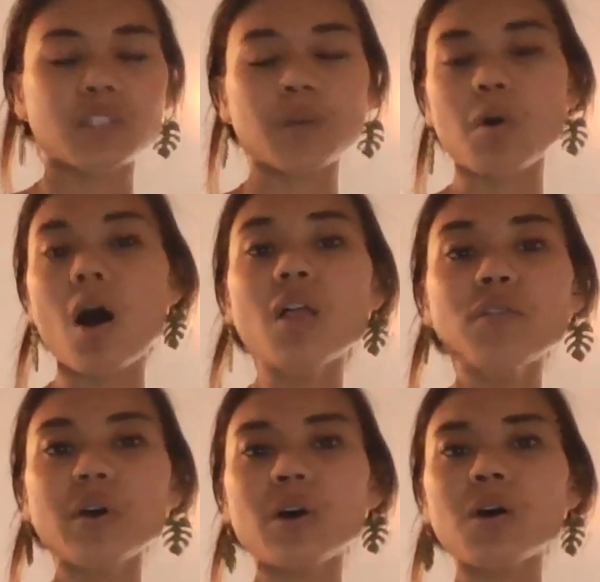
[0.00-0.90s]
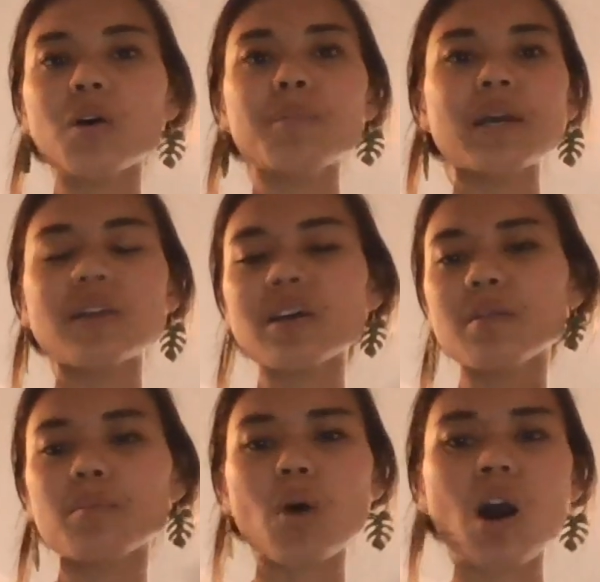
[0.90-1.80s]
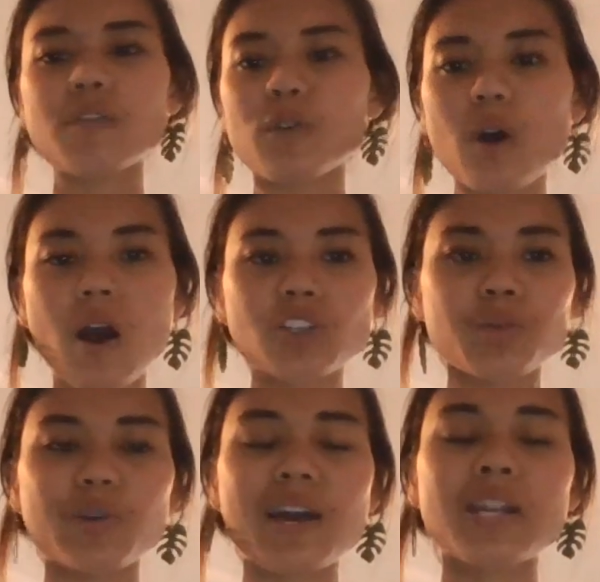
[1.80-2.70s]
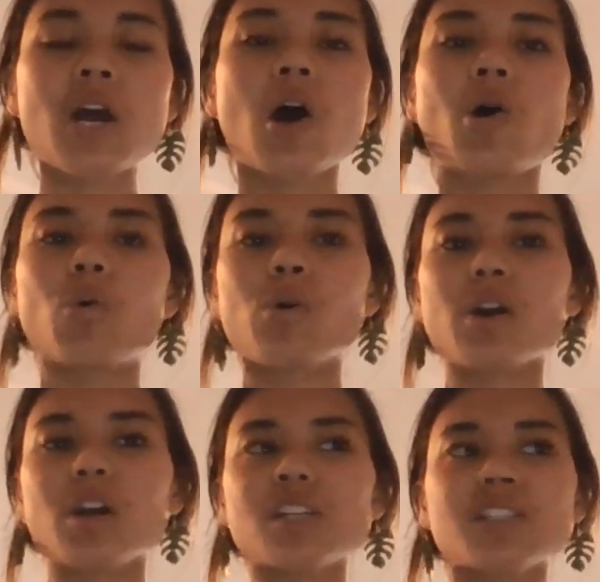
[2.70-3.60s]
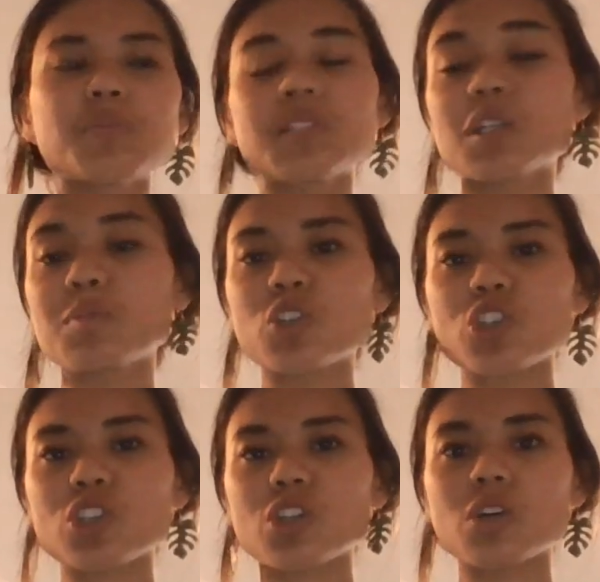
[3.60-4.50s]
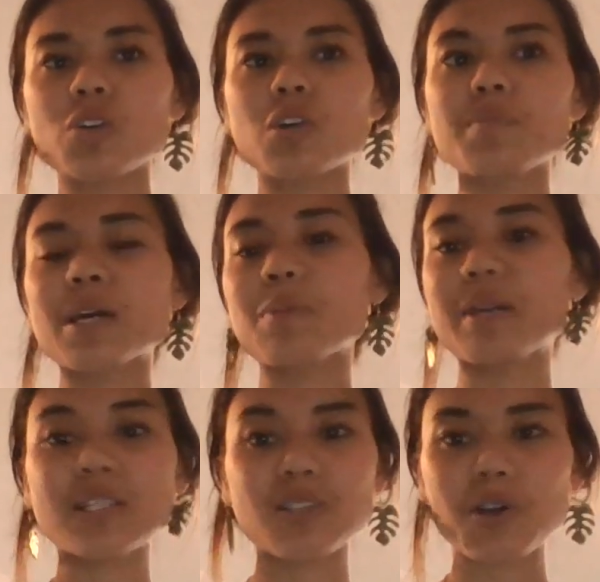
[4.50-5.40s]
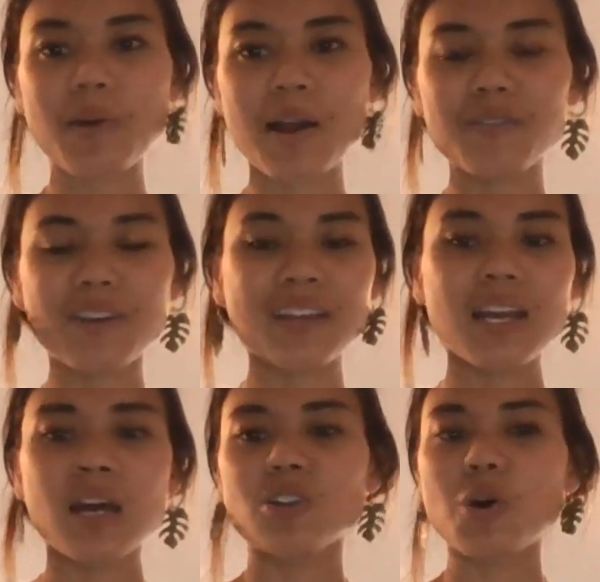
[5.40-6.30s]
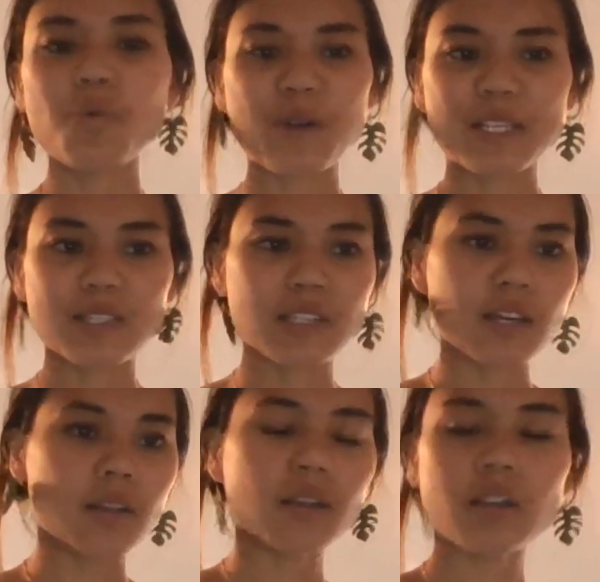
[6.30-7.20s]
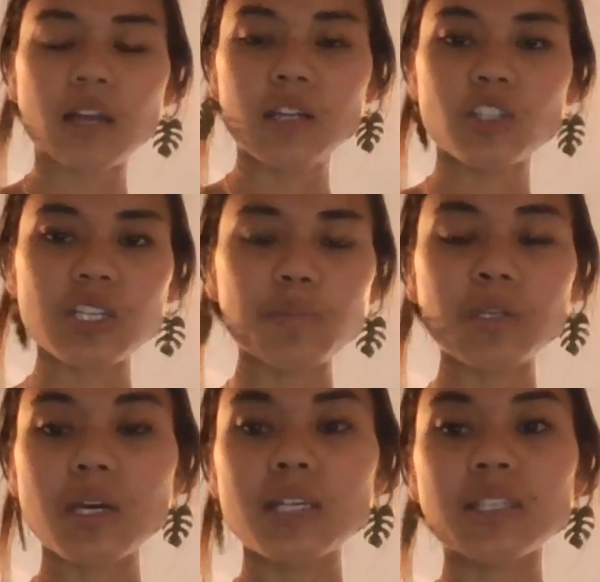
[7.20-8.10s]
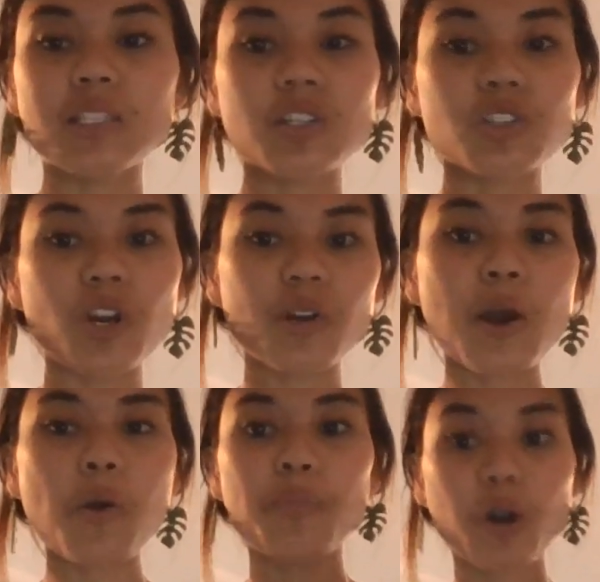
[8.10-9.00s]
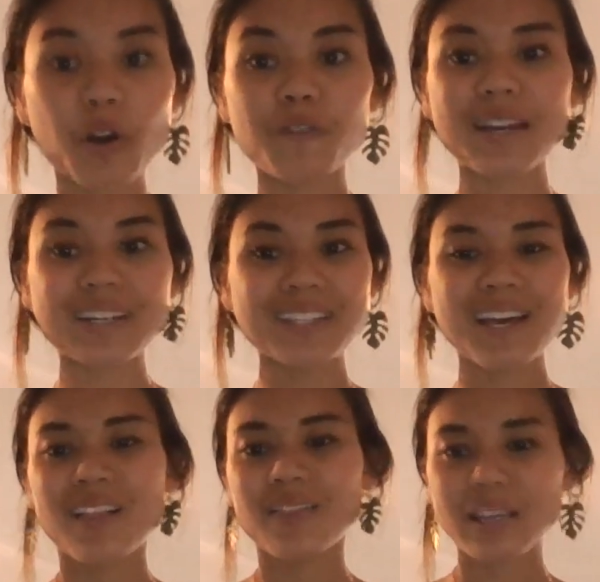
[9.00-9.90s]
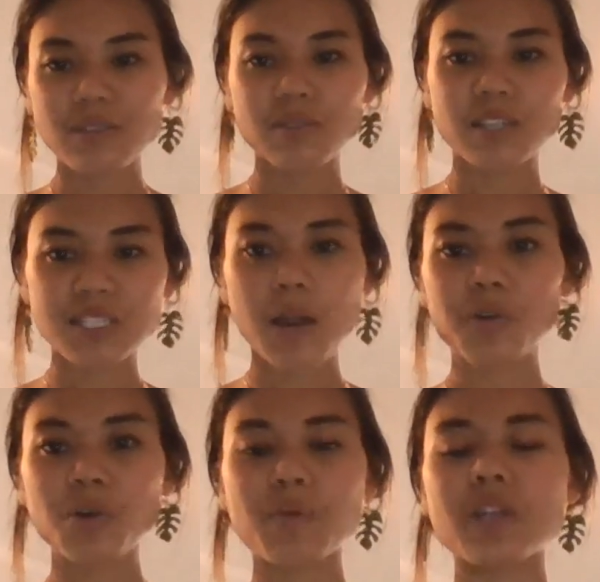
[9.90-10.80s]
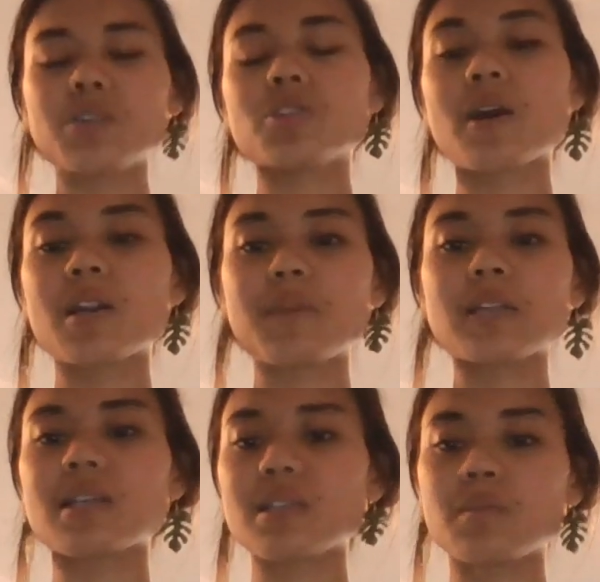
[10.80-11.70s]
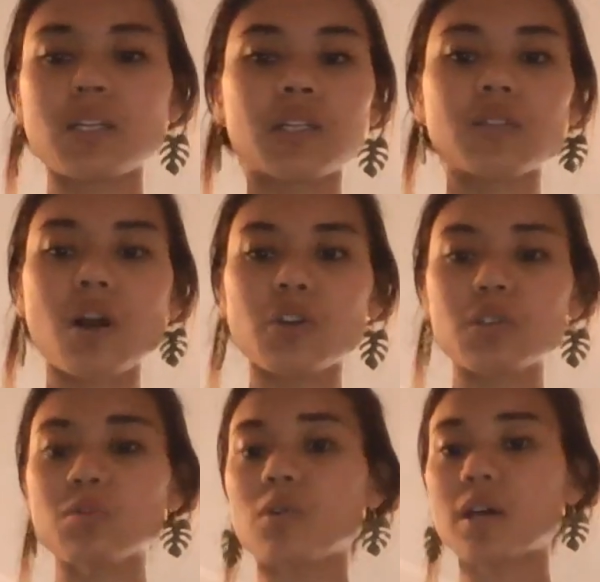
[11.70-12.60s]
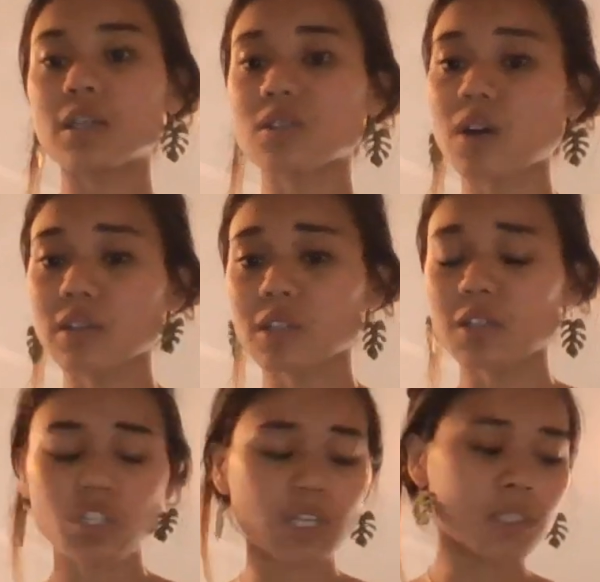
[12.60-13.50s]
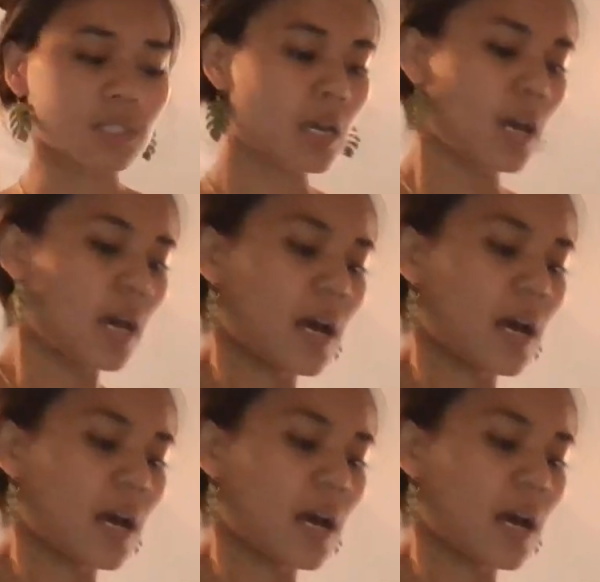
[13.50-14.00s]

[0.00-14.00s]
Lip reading: some olive oil, make a mock focaccia bread or some cinnamon sugar, or make a pizza dough out of it. Don't waste it. And just because it didn't turn out perfect, like the sourdough bread you were trying to make, doesn't mean it's not usable and it's not delicious.